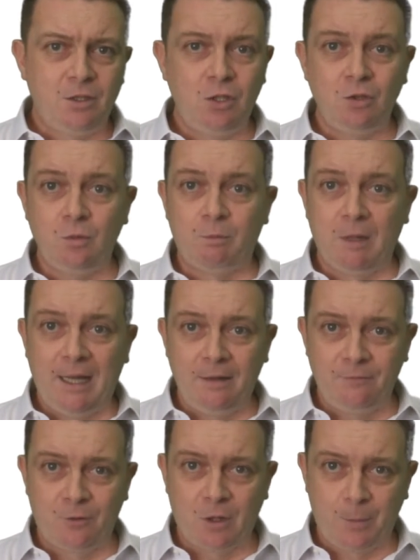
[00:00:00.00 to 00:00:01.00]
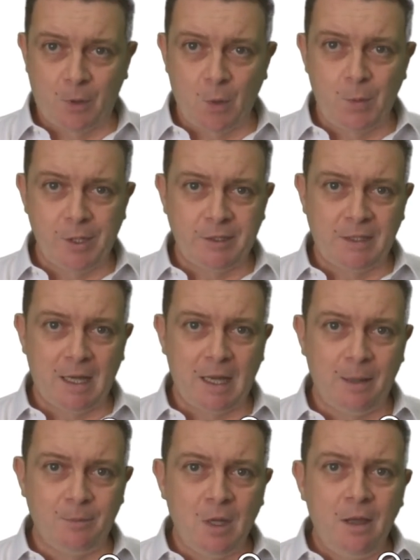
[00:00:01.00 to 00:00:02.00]
2. Plan for appropriate
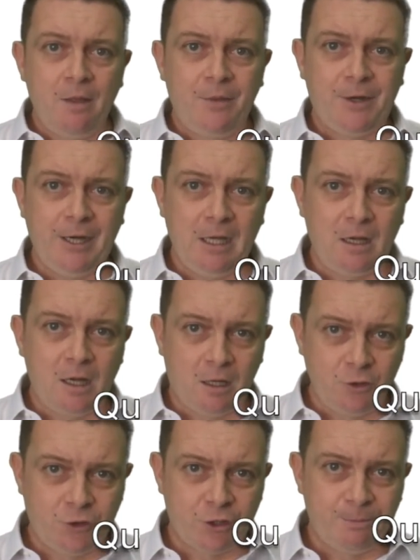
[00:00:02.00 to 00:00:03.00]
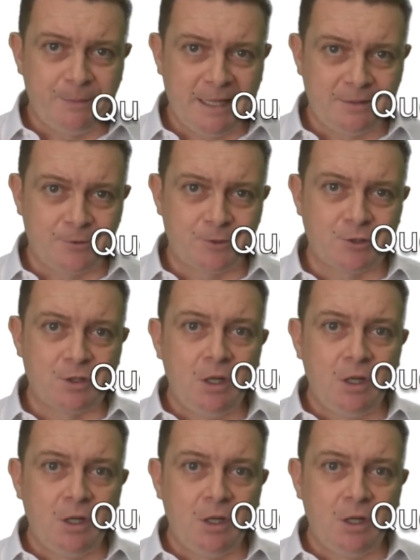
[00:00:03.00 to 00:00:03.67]
time. 3. Culture matters.